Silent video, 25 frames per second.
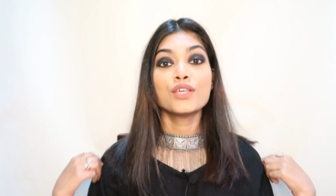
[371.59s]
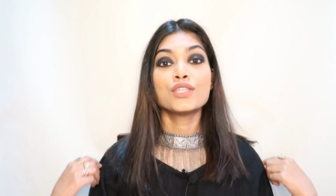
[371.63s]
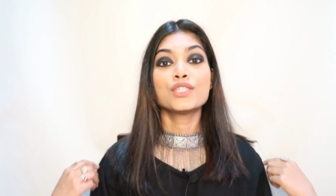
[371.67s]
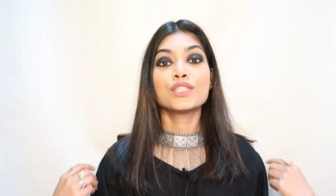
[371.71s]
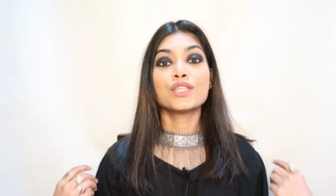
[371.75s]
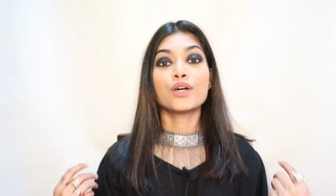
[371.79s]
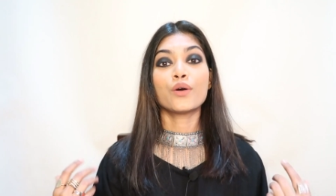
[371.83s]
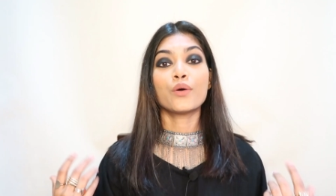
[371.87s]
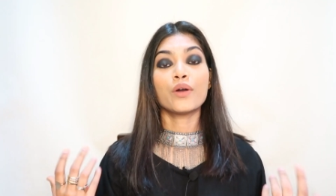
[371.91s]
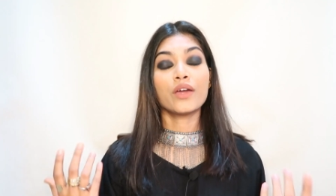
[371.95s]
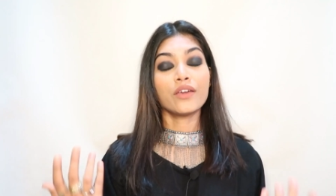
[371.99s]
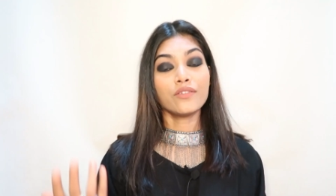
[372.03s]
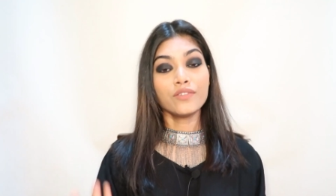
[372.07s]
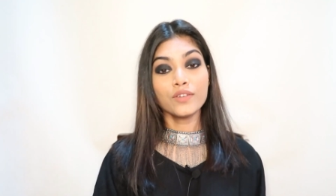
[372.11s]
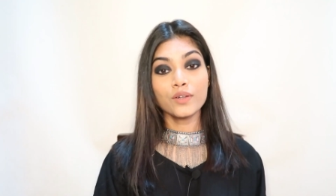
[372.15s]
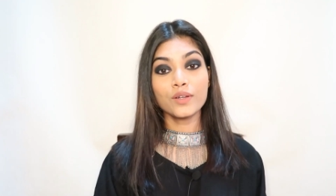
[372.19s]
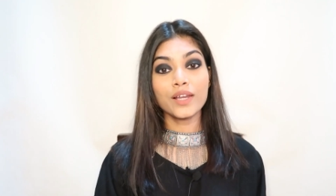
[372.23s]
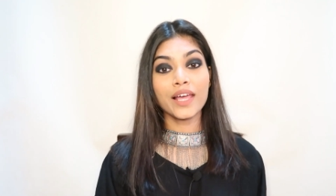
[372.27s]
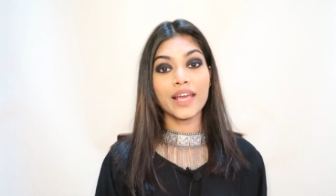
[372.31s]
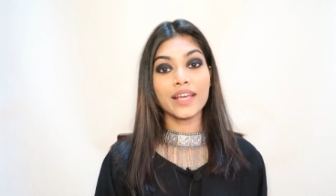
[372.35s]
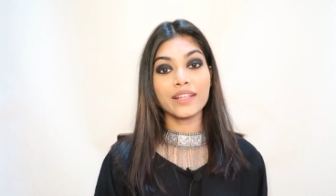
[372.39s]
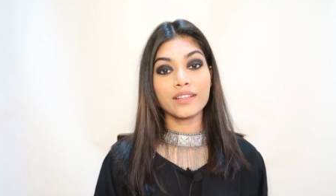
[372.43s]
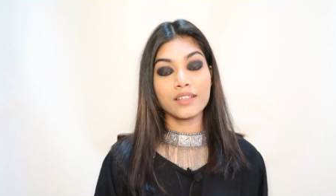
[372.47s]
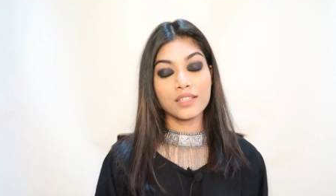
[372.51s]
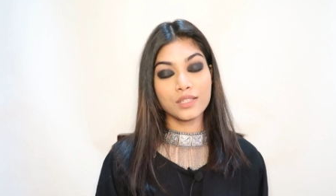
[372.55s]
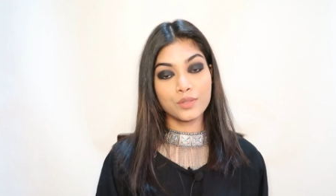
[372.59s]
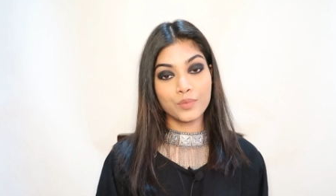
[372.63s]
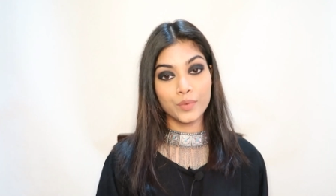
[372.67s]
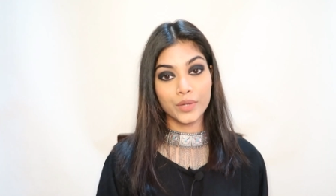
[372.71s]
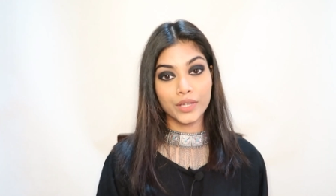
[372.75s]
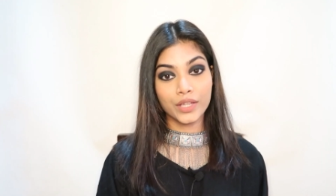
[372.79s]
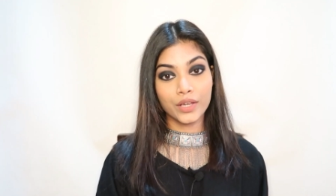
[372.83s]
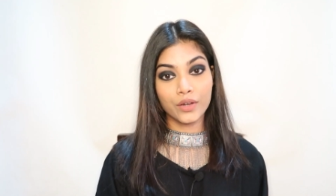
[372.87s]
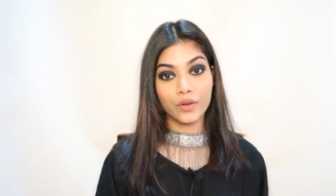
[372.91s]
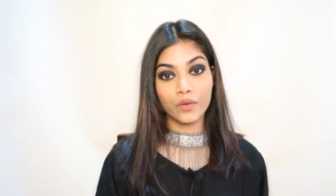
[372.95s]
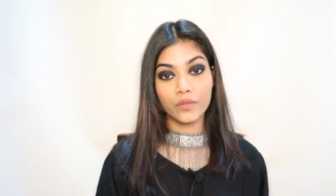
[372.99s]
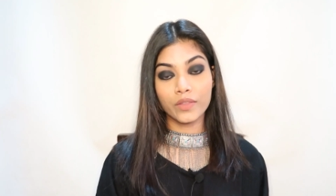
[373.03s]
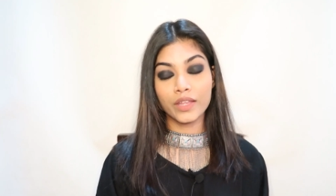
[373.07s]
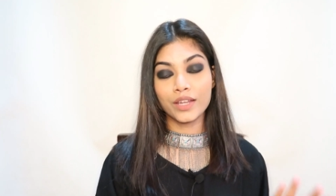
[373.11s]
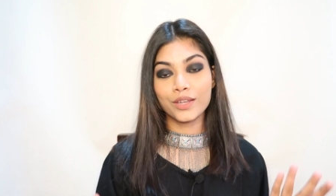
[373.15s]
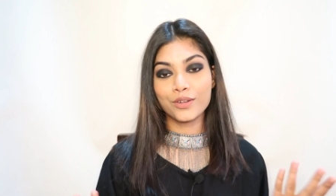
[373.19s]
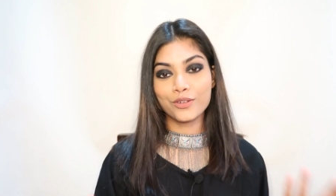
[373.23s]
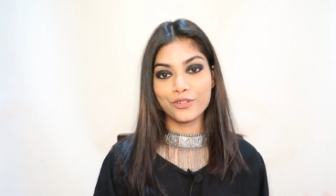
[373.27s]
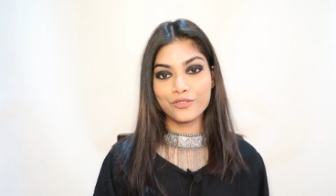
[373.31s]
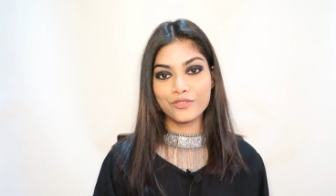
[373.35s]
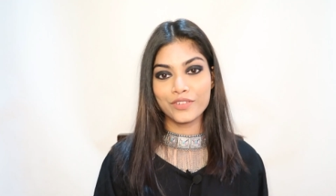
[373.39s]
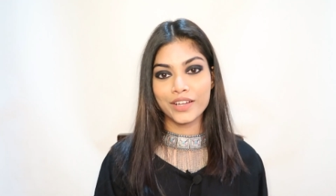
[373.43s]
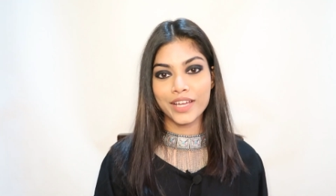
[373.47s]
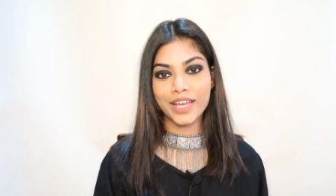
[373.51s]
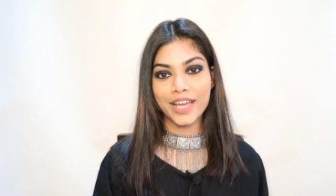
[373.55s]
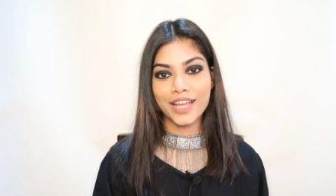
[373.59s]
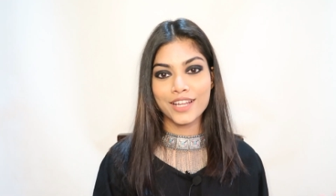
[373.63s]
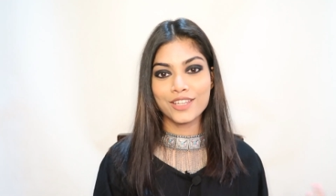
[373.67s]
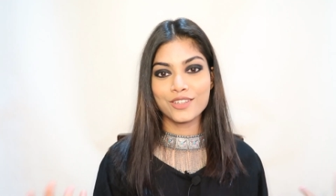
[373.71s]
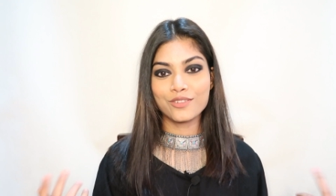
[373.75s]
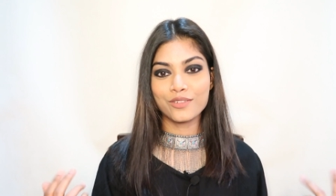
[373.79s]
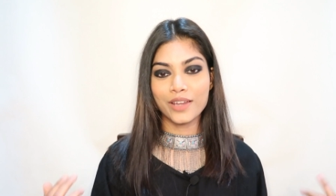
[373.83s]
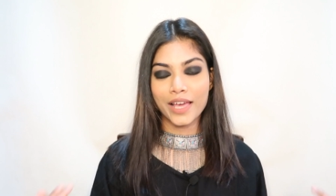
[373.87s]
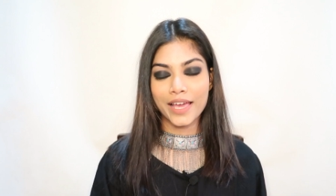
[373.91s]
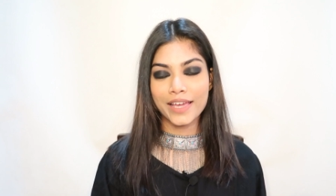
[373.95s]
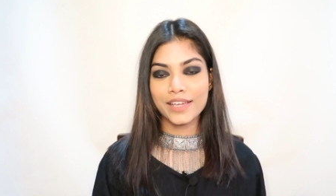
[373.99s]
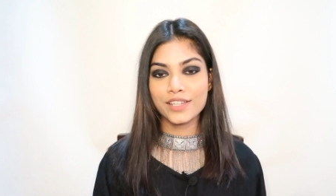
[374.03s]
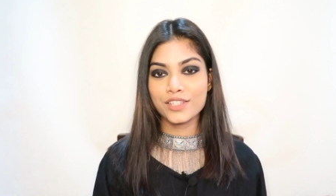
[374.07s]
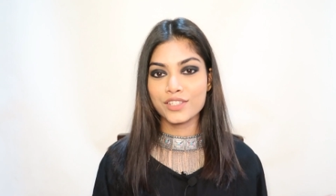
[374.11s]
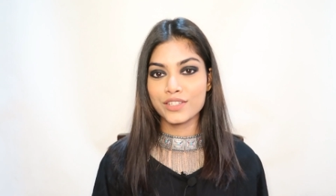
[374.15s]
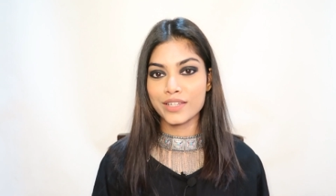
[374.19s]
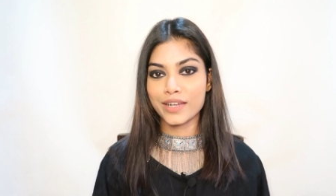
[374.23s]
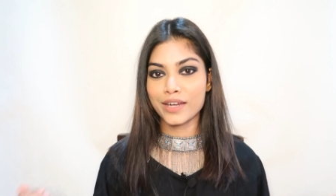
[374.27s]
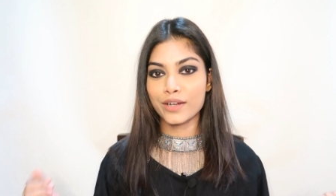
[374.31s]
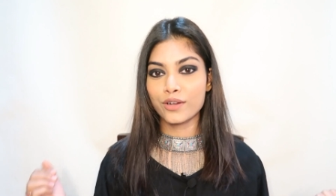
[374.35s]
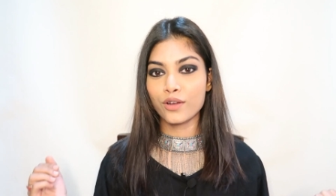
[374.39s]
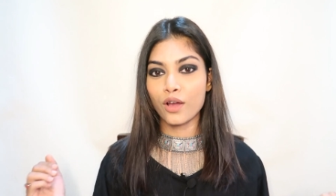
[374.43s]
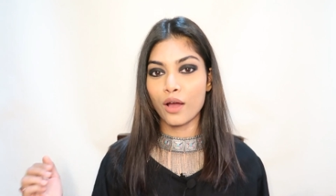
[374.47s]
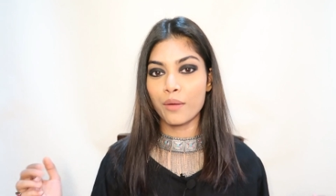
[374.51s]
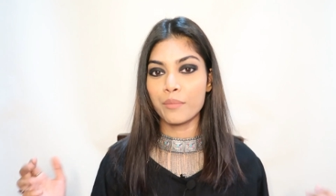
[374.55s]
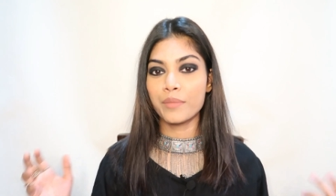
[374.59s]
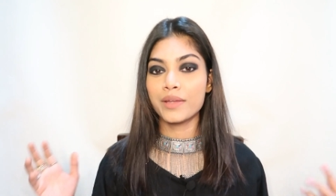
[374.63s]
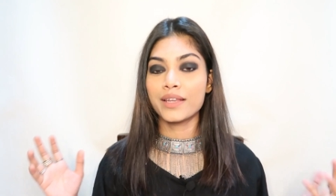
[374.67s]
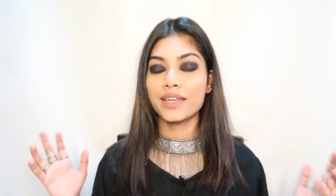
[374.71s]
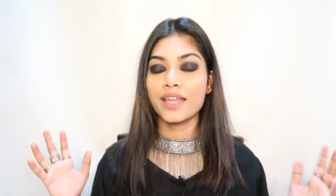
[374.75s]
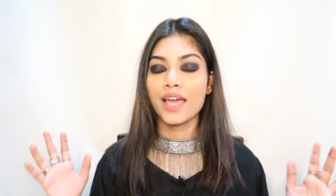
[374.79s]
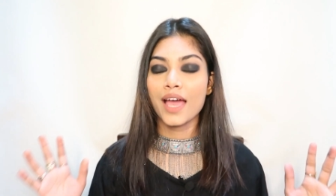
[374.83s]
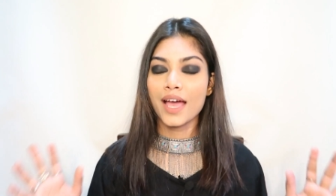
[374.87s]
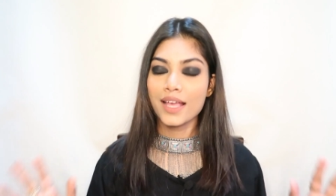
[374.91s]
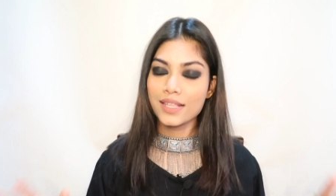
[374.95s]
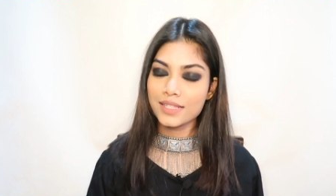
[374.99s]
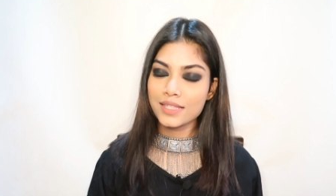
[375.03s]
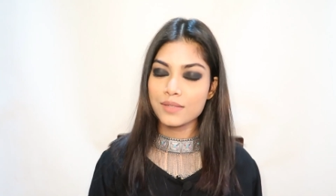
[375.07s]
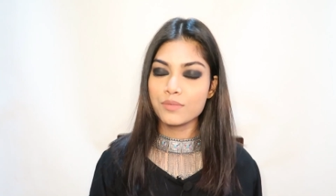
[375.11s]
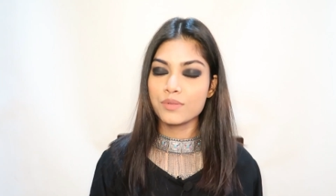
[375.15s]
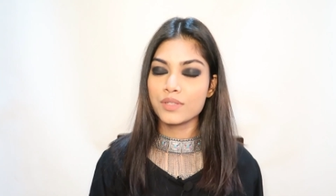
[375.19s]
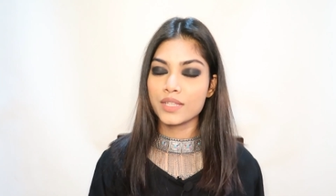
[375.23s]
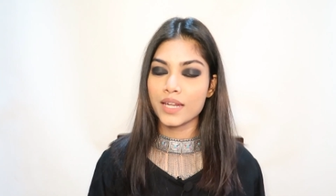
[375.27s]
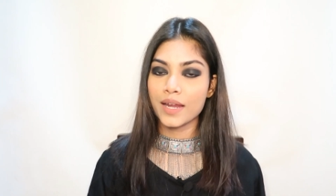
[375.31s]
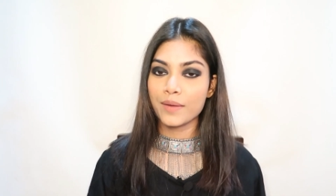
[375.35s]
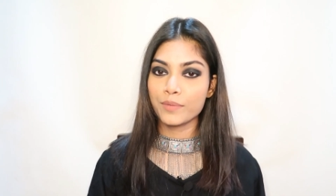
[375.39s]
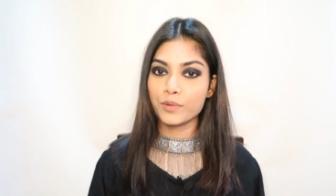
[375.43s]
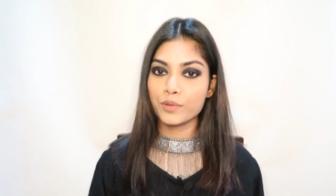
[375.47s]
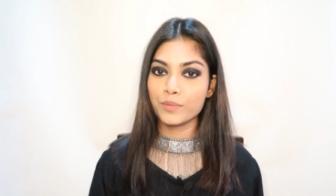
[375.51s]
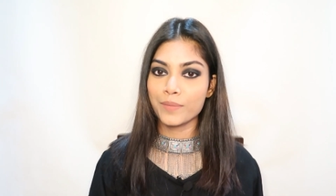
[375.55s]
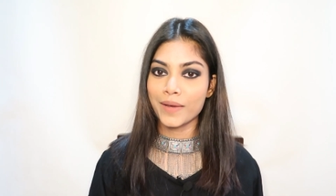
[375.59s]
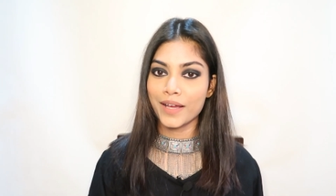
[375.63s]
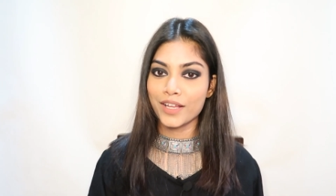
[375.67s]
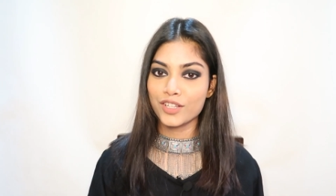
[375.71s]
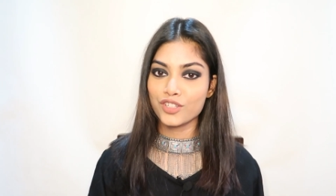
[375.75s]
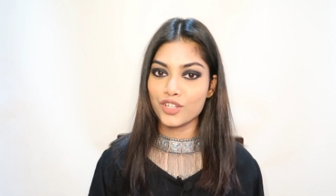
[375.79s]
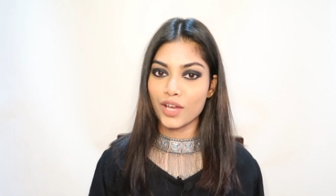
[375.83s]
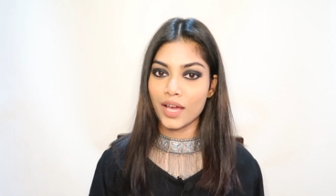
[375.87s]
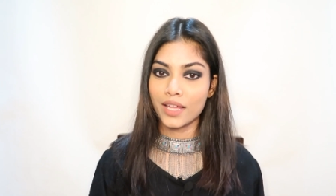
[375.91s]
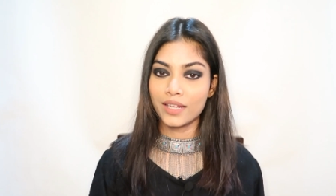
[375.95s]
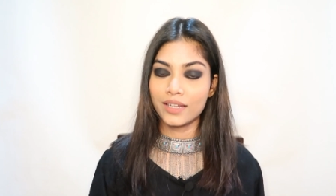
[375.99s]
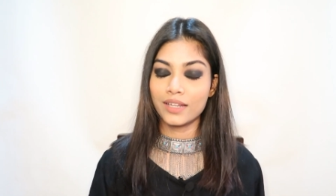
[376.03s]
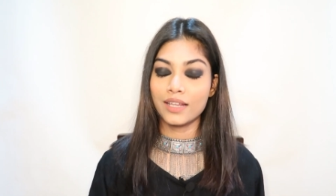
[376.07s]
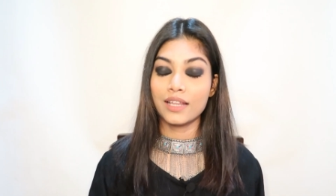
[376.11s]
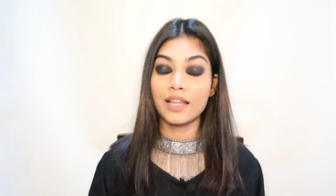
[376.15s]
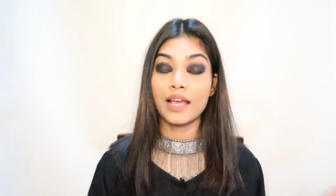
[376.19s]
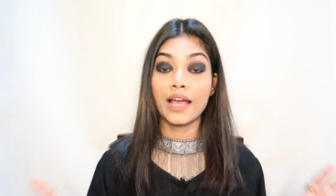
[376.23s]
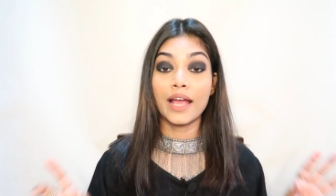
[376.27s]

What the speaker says: So if you like this video, then don't forget to like, share, comment and subscribe to my channel,